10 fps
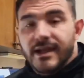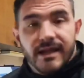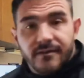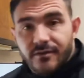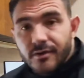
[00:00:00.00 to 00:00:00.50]

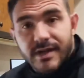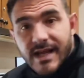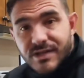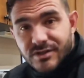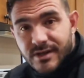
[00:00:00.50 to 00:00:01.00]
if you're
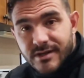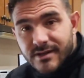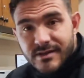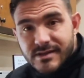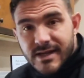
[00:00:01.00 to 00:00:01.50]
engaged in any of
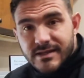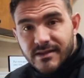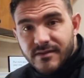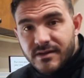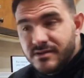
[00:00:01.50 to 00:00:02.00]
these
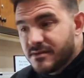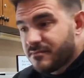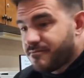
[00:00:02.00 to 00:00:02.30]
activities,